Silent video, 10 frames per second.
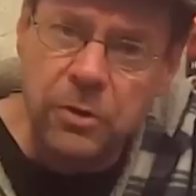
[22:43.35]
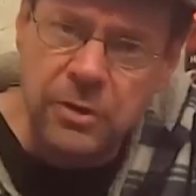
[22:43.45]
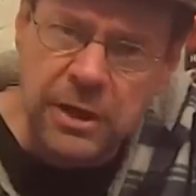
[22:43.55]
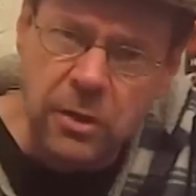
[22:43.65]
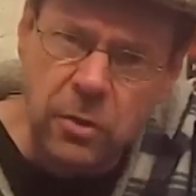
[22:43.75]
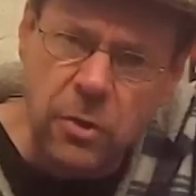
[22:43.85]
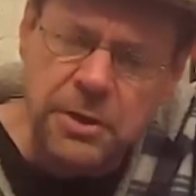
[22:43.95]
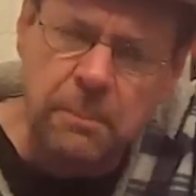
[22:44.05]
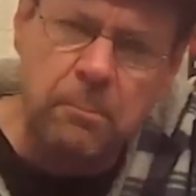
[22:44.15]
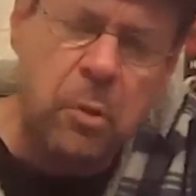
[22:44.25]
the Greek
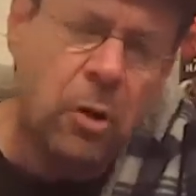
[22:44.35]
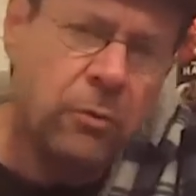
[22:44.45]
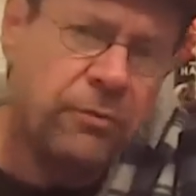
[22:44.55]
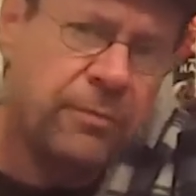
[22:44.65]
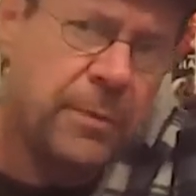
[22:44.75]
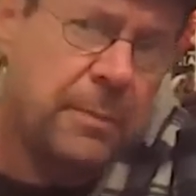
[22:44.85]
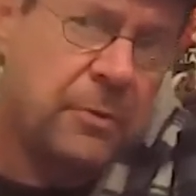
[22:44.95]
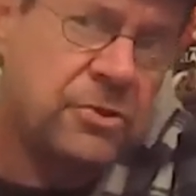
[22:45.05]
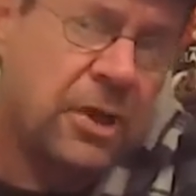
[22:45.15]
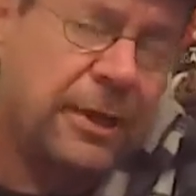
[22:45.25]
god Apollo, from the
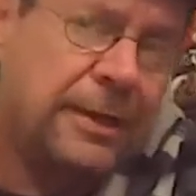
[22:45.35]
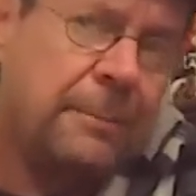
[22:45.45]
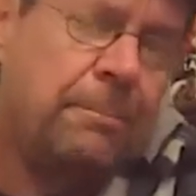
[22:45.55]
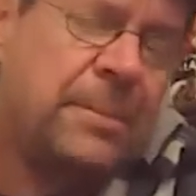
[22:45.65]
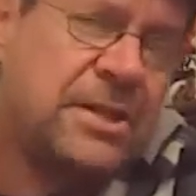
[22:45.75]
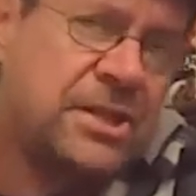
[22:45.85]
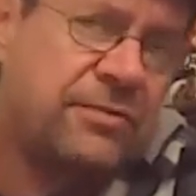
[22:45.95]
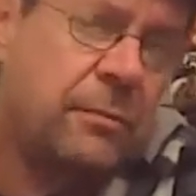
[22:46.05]
Mount Olympus,